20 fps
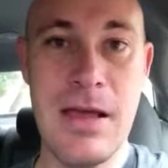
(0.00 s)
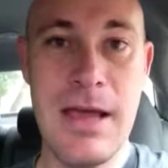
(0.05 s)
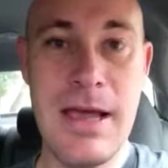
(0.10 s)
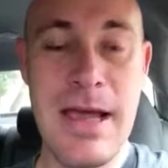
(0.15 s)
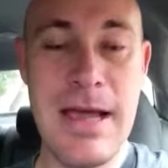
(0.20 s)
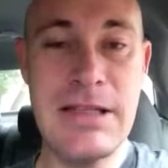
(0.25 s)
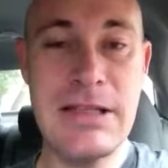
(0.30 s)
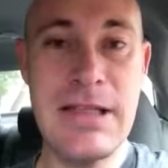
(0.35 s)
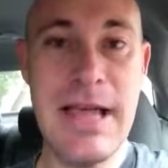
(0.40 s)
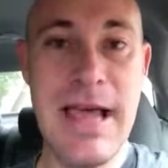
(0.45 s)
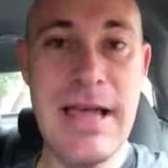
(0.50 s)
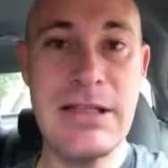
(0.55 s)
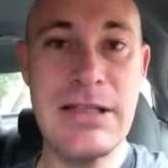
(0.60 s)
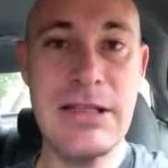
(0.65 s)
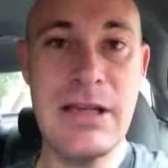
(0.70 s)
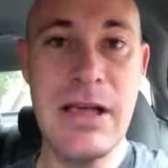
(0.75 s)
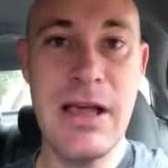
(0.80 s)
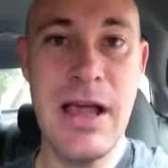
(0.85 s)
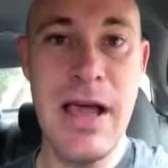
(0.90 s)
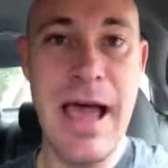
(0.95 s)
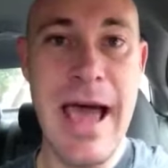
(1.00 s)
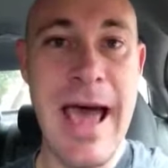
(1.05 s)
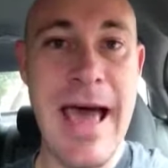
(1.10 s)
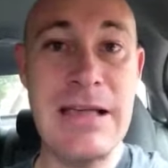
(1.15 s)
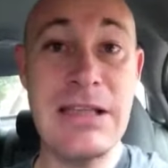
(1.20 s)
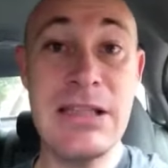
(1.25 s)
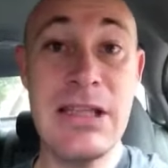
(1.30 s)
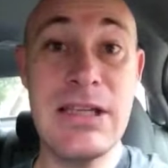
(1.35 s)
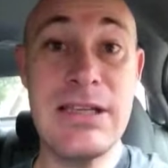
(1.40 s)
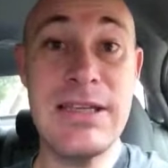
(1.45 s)
It says,
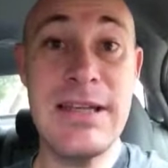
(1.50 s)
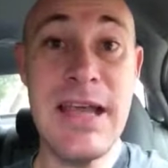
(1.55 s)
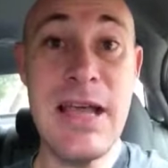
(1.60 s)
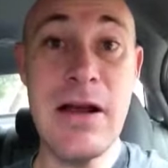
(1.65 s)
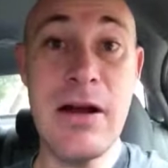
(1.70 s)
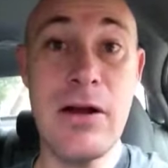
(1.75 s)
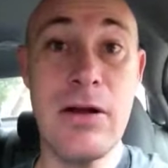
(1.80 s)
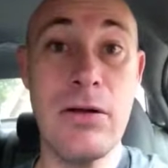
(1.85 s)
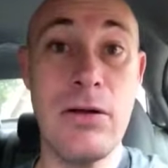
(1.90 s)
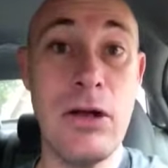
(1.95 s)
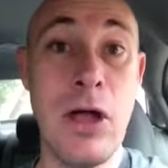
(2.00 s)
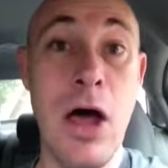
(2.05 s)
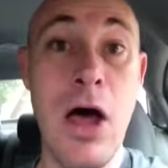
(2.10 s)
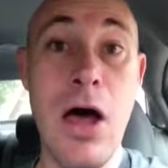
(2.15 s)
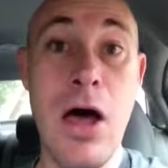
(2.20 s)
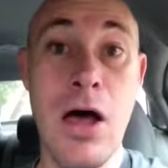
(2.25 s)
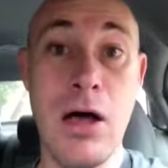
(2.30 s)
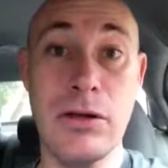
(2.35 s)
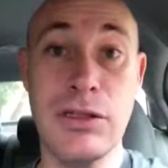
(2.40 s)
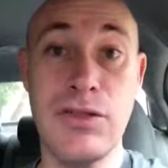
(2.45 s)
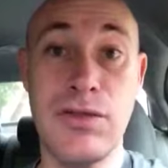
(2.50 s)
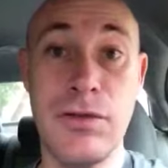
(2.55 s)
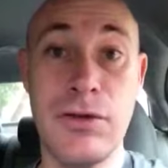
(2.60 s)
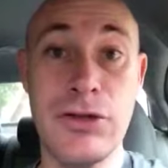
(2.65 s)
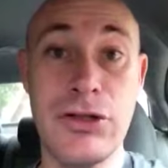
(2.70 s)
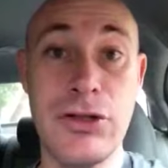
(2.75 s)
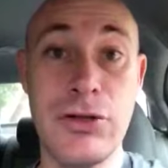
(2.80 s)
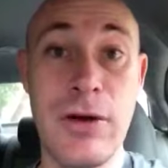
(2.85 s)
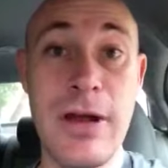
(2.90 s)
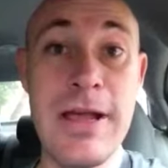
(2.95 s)
"As the deer longs for
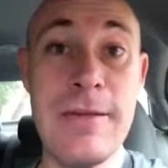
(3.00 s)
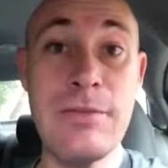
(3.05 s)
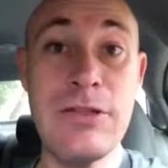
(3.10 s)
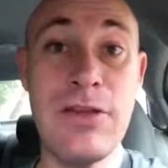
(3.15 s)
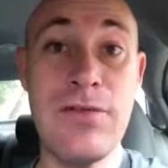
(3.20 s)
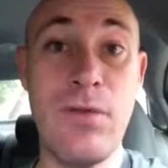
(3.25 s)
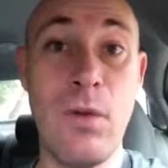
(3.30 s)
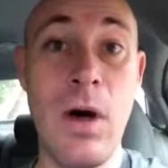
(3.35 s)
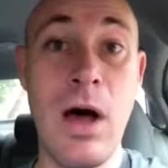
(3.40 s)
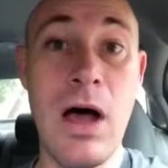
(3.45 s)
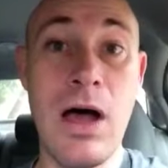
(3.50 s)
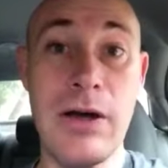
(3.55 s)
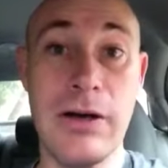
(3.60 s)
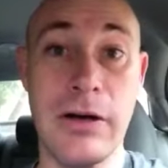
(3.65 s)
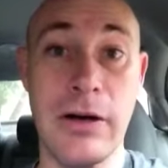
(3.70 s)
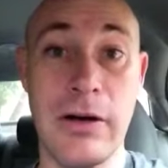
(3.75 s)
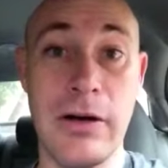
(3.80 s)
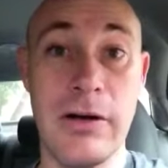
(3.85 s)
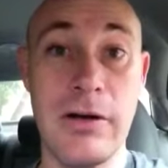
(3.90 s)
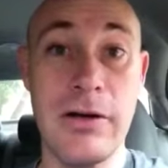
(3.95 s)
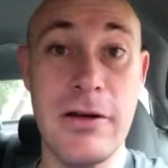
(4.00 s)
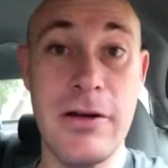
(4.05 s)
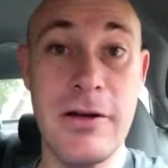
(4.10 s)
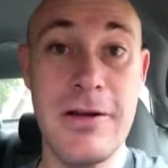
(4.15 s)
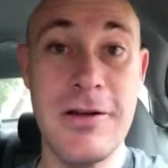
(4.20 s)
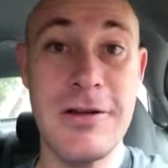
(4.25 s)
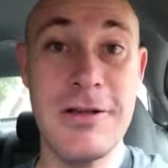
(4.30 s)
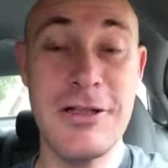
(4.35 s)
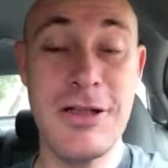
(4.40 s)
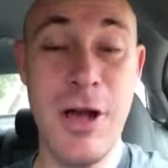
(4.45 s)
streams of water,
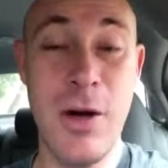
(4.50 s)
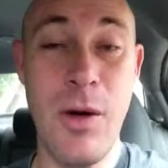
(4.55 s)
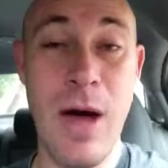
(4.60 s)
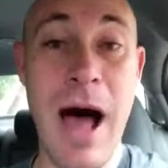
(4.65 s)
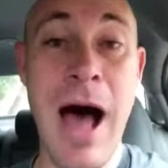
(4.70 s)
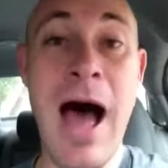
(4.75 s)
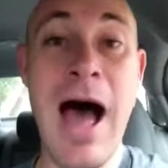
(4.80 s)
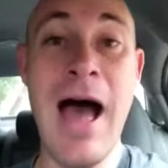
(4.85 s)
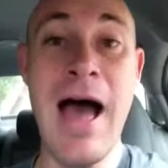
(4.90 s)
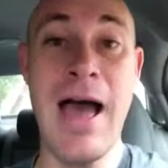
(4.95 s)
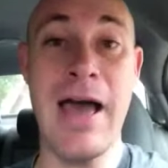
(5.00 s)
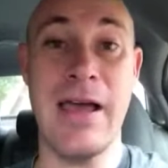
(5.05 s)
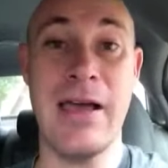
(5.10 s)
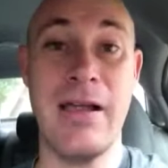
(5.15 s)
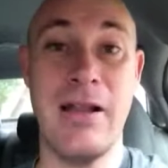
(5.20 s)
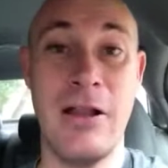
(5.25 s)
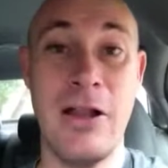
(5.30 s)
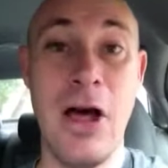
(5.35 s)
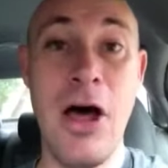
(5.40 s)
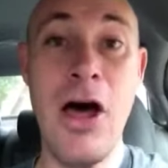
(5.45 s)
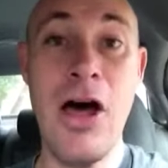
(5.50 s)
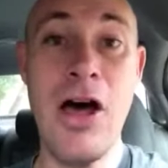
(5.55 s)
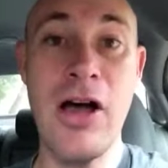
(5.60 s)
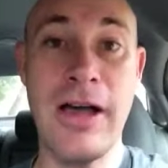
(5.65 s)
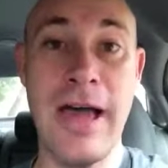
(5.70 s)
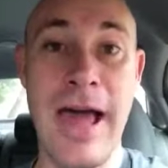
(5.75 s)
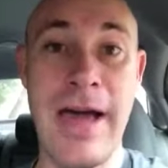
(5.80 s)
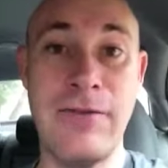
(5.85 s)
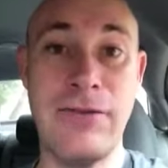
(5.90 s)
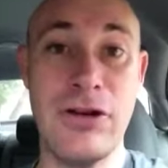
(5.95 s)
so I
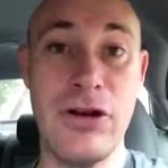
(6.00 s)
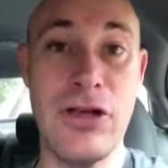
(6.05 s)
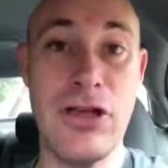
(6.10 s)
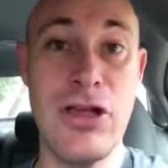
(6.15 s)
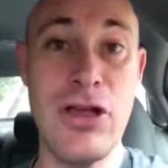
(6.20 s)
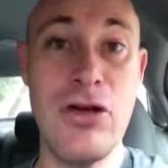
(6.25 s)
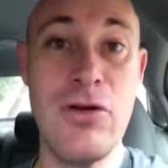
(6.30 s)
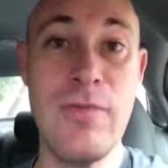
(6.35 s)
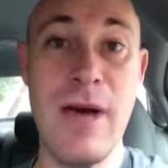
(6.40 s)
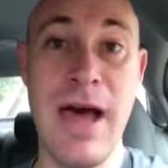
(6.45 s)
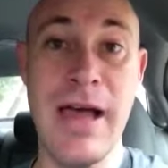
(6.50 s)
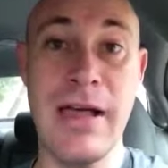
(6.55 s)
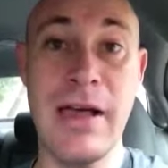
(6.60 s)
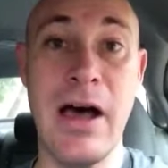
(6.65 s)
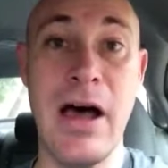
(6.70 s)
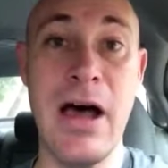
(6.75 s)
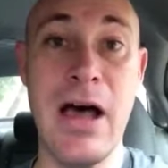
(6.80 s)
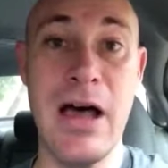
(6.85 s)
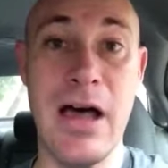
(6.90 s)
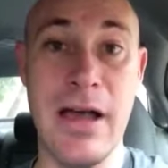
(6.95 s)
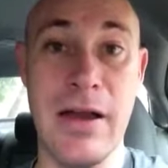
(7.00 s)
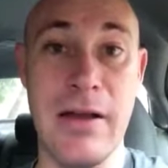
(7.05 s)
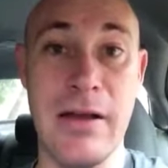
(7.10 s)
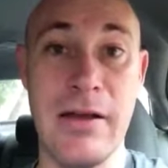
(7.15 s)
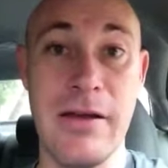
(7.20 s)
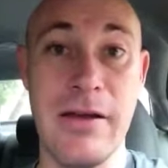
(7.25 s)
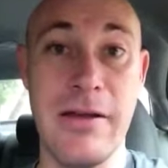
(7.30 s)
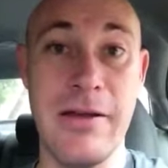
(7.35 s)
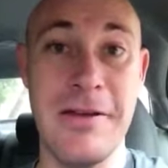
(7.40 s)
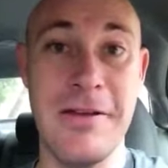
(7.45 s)
long after you, my God."
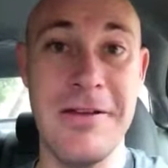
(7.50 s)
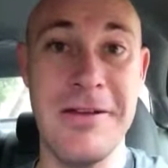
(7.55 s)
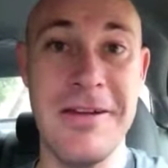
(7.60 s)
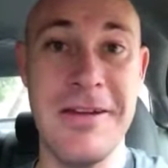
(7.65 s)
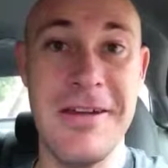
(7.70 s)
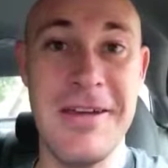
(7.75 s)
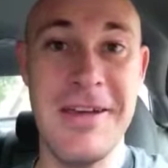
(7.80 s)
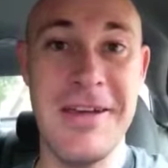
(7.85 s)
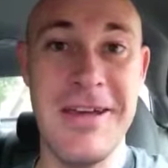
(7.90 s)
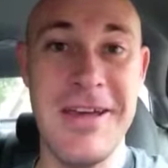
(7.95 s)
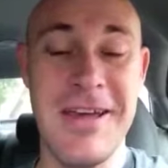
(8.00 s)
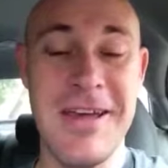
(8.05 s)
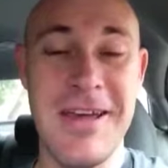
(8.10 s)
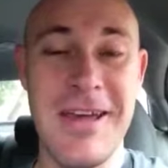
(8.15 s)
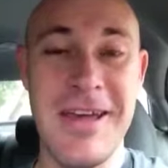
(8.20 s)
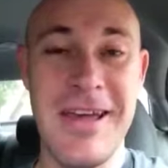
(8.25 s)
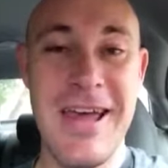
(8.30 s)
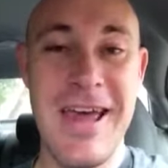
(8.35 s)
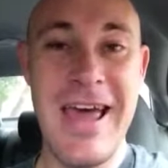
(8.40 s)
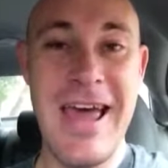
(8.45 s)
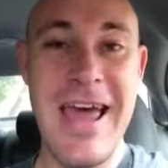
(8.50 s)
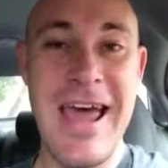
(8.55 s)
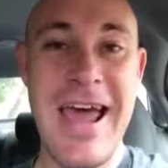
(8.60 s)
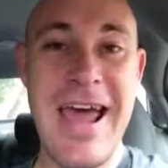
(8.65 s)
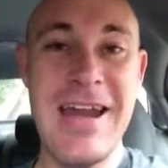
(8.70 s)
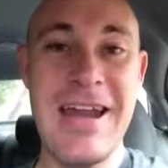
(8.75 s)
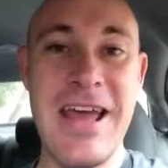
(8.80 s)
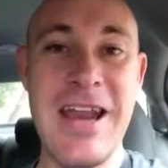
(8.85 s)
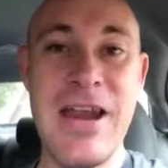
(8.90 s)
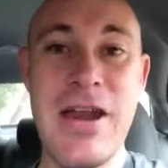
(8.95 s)

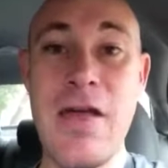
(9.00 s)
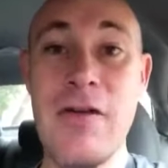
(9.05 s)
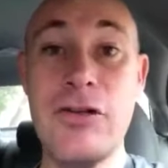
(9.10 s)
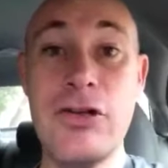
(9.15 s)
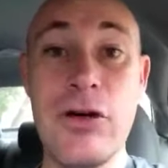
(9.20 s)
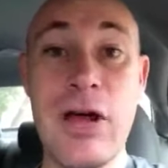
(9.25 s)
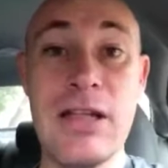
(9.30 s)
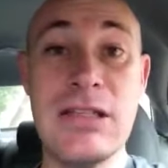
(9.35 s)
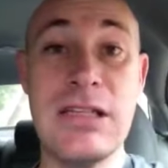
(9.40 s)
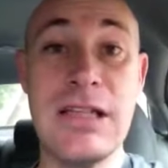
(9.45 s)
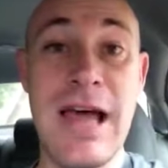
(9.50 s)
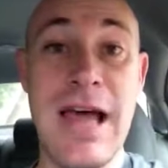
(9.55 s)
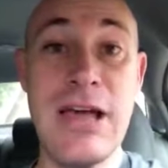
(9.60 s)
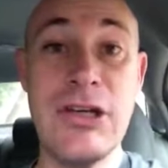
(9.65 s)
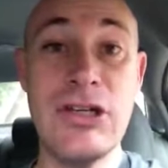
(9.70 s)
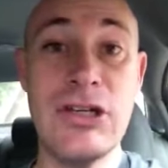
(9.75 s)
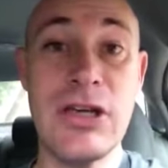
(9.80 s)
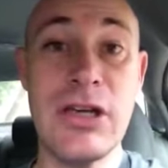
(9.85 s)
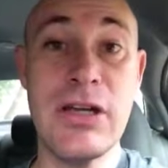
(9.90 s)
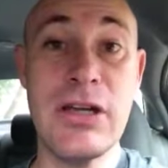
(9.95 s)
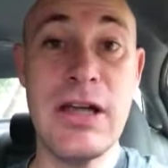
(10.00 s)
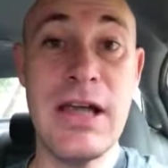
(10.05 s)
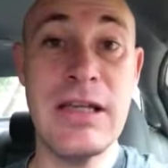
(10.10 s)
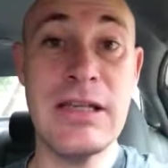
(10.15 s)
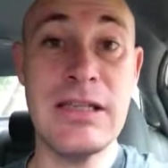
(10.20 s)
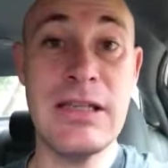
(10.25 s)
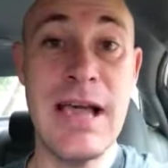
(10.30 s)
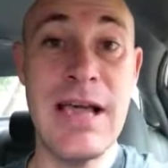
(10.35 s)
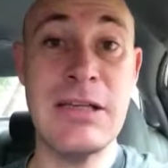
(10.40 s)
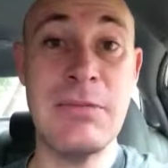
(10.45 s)
And in another translation, it
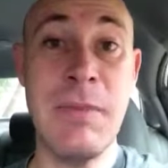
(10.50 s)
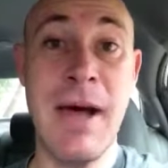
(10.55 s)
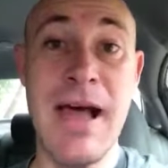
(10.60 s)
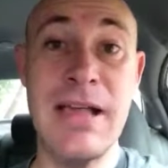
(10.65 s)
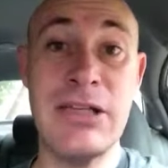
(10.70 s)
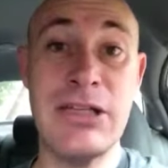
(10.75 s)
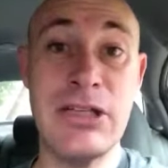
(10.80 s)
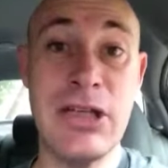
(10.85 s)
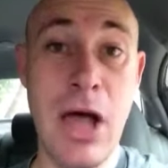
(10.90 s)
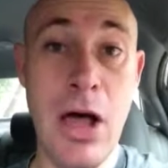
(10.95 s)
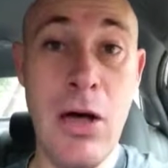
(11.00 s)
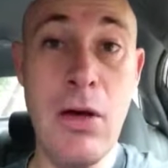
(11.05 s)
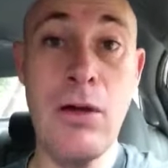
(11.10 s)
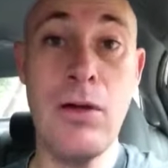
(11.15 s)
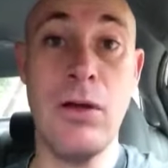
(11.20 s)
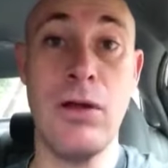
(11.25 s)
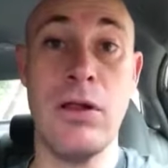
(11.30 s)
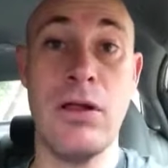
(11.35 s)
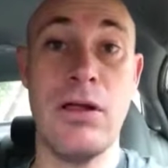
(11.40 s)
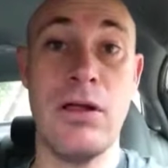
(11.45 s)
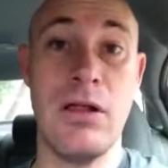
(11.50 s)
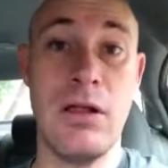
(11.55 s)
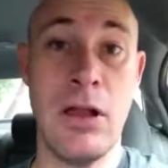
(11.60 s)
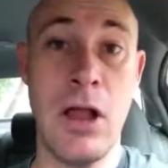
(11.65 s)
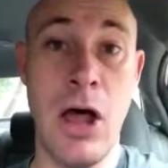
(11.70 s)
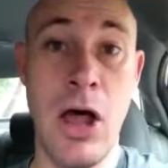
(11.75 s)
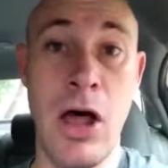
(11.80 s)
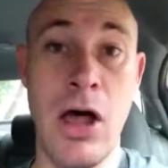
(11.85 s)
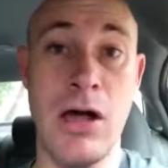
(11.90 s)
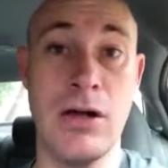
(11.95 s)
says, "My soul
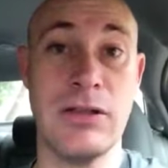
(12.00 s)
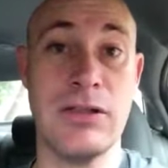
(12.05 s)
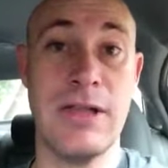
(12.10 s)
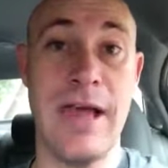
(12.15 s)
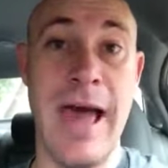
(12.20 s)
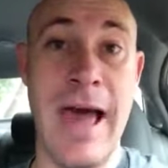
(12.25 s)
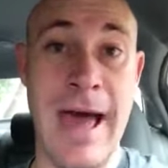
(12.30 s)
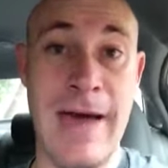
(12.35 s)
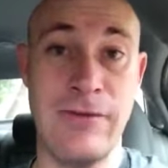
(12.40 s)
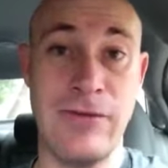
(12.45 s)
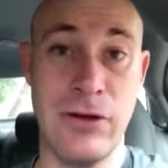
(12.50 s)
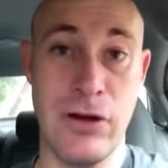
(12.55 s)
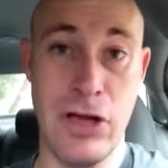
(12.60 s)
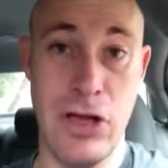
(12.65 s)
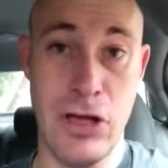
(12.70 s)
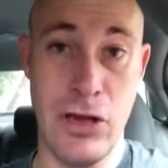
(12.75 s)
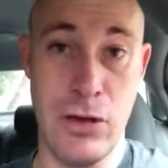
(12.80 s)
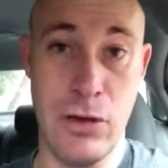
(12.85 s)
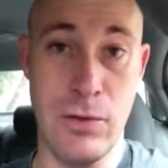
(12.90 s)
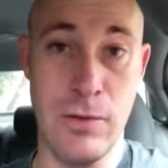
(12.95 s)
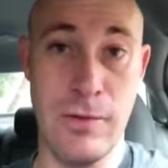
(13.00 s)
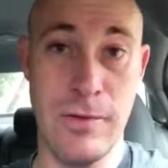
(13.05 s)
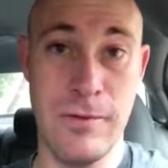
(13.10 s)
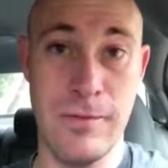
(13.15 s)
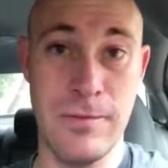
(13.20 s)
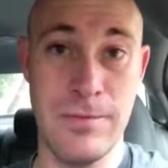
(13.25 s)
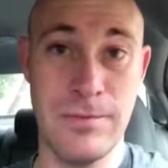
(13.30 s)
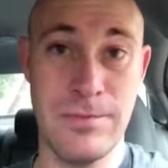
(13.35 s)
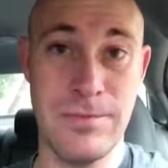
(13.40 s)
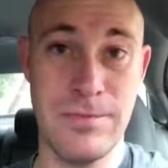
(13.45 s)
longs after you."
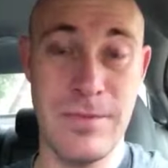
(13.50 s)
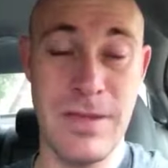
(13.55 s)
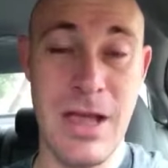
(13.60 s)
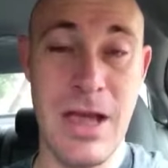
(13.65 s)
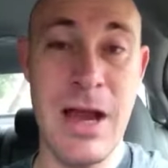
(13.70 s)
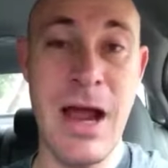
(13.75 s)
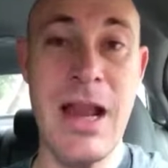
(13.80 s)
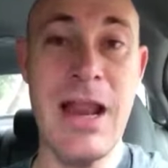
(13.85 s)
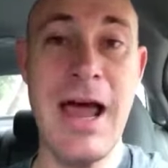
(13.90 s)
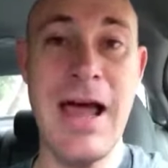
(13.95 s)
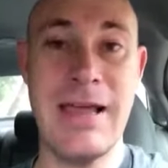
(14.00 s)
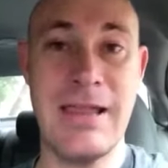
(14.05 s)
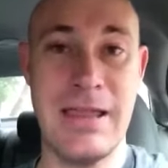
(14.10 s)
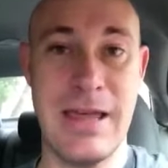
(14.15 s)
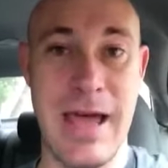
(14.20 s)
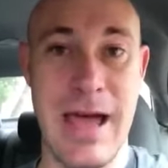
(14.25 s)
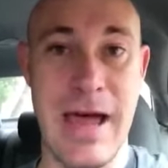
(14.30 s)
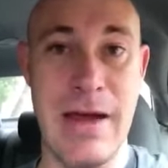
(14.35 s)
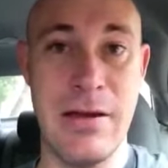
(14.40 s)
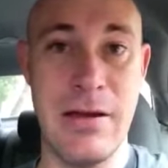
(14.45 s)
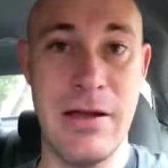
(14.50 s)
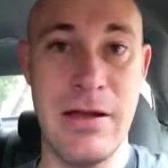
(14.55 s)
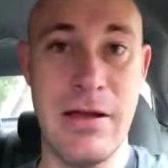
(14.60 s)
And I like that.